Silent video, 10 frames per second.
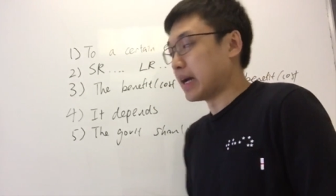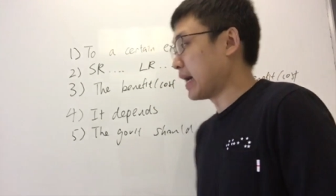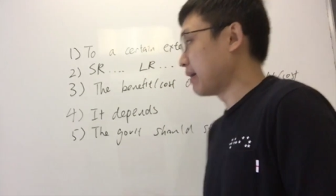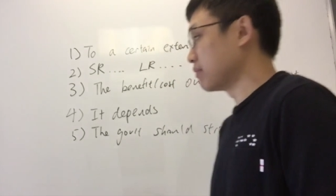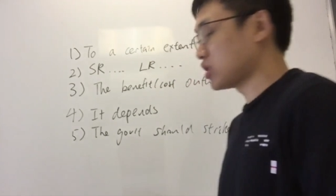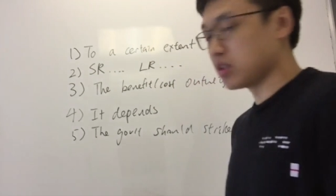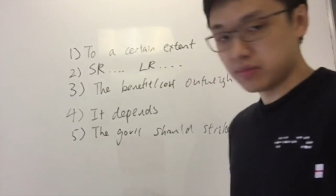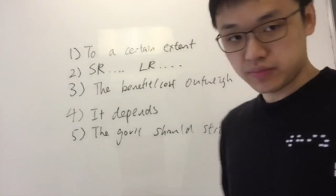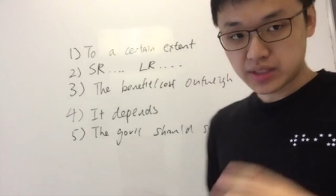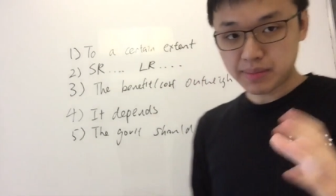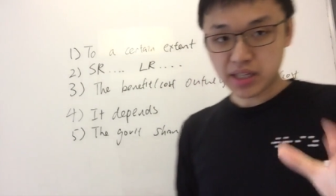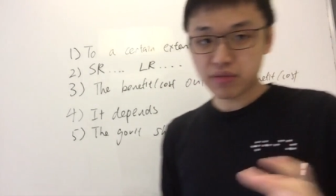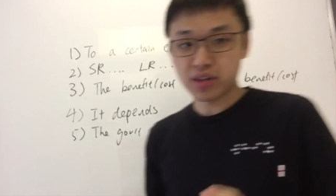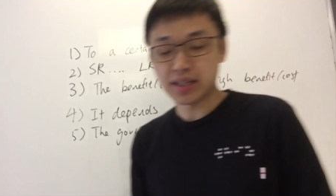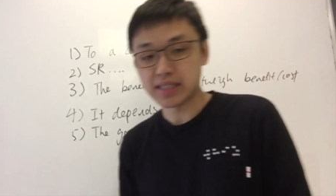Um, so let me
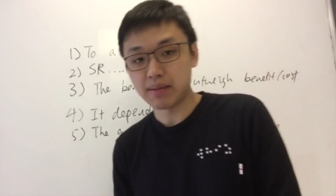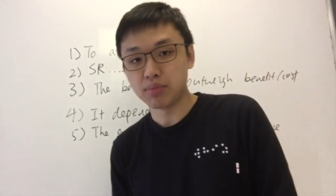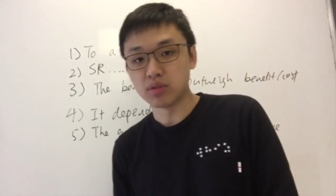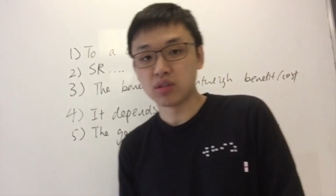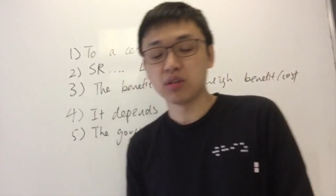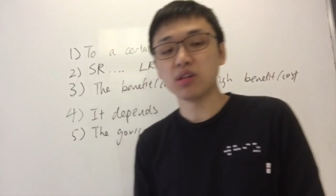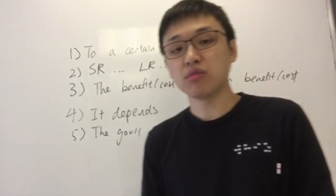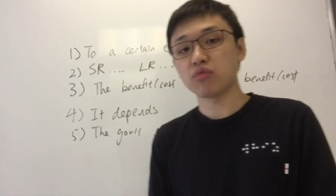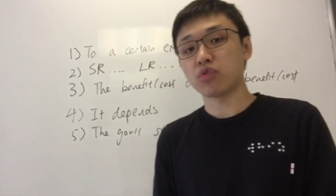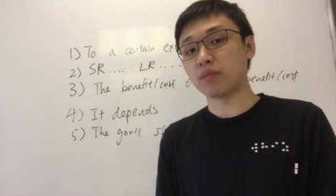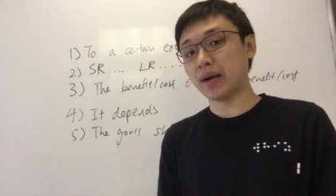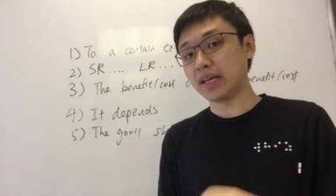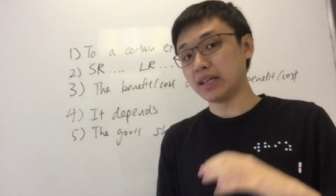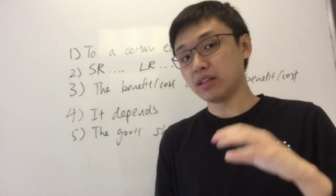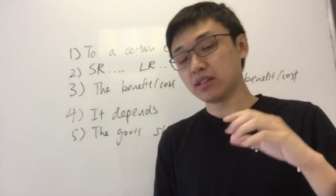give you an example. So, you know, for
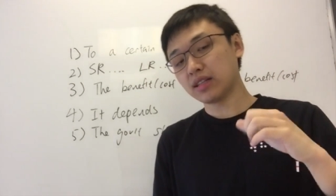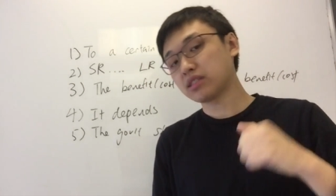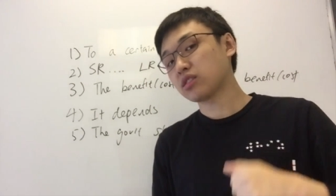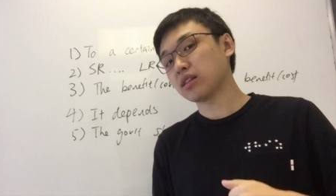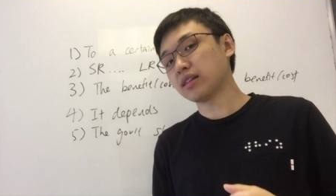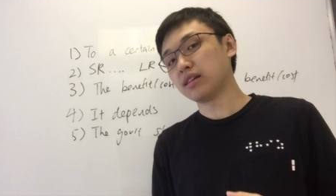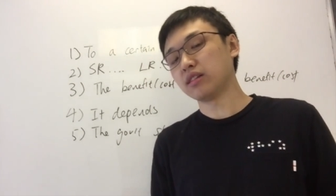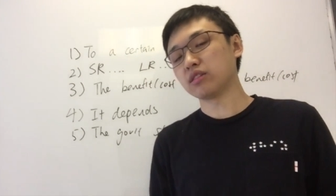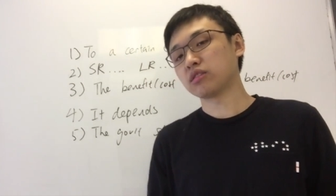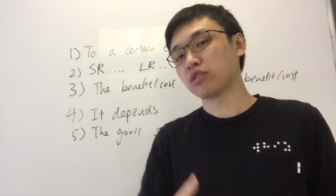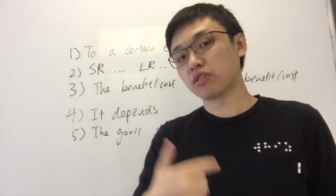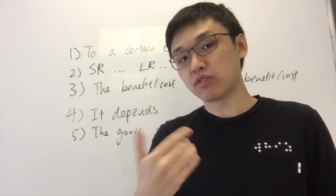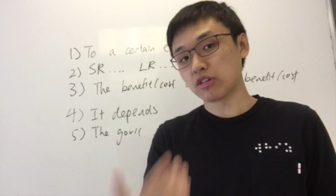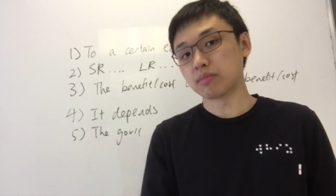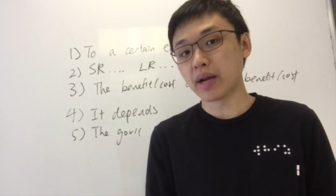my, let's so
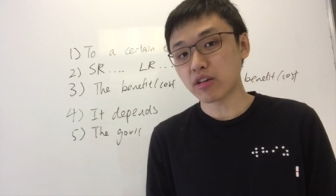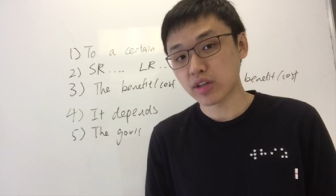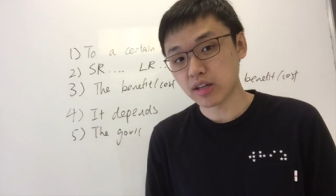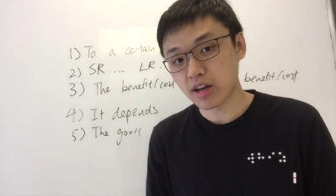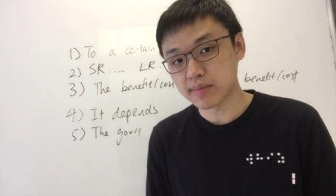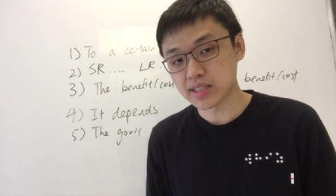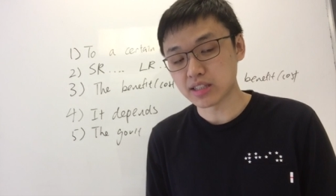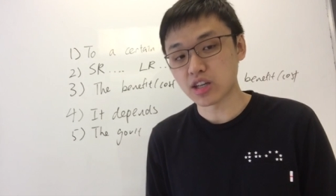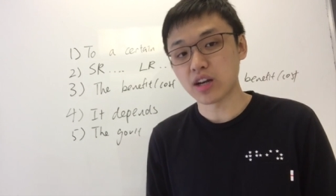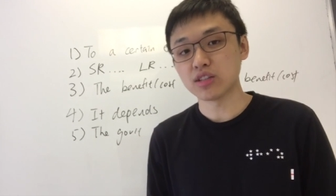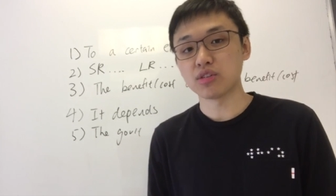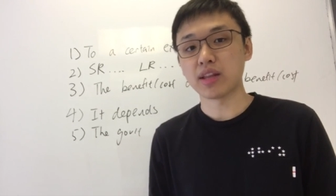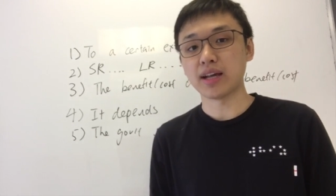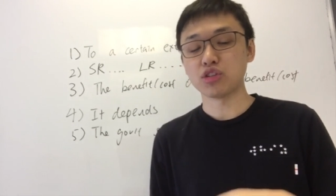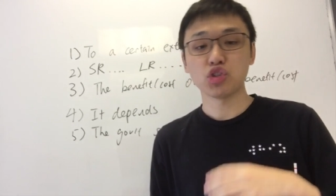for microeconomics, I taught you
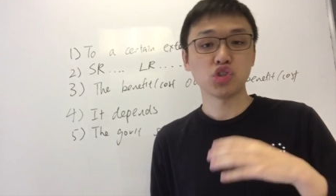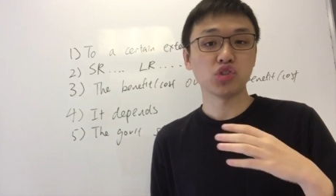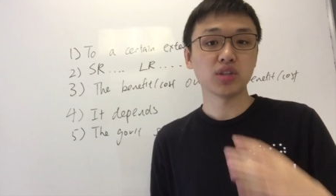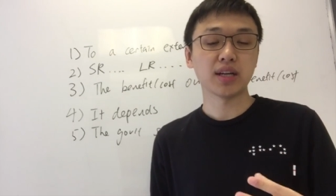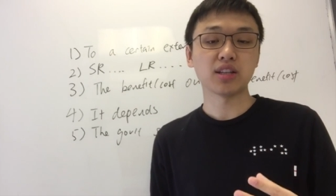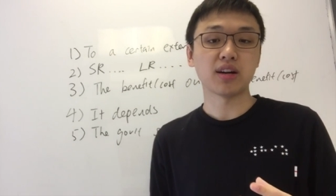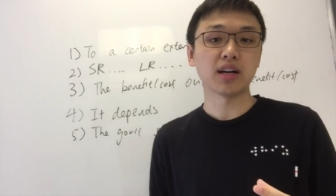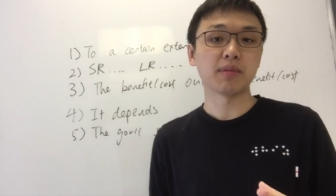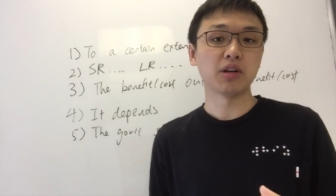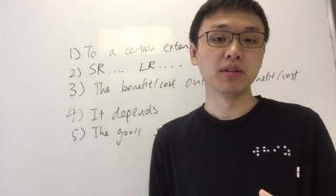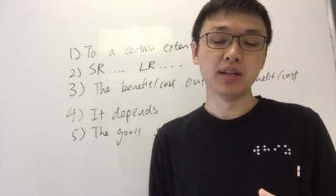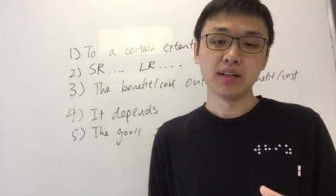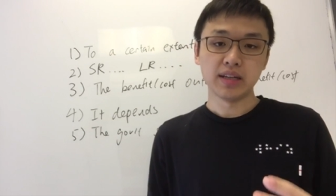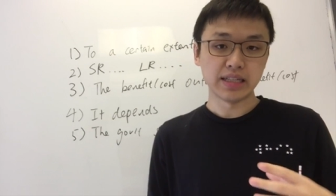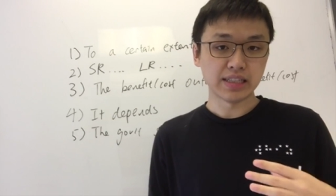that you, you can talk about
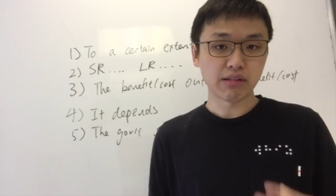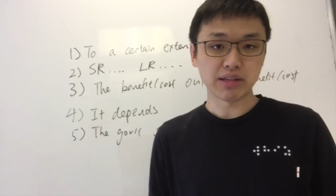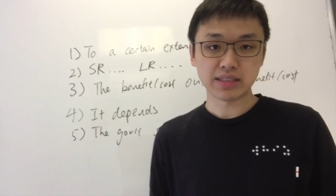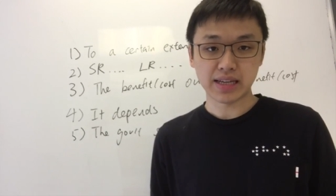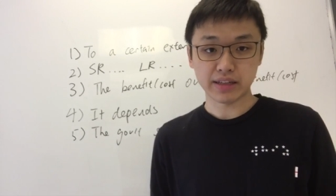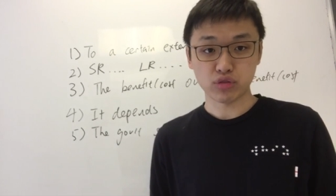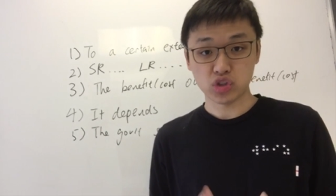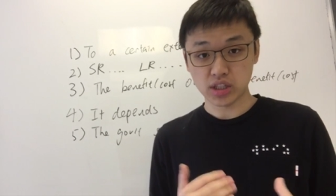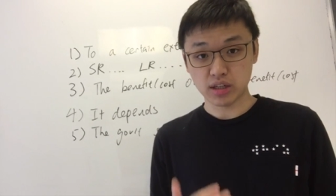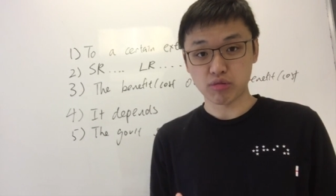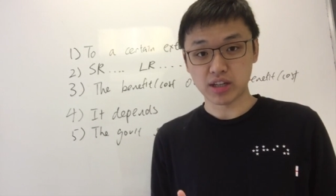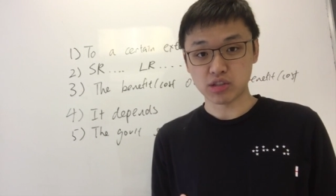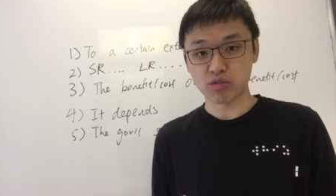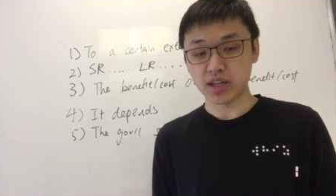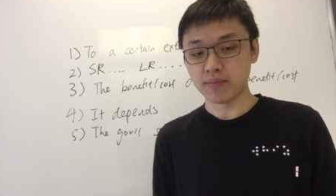indirect tax for
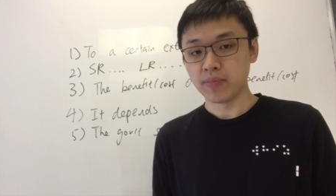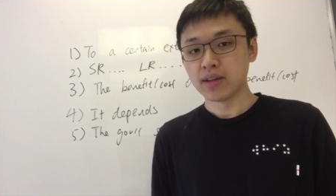cigarettes, right?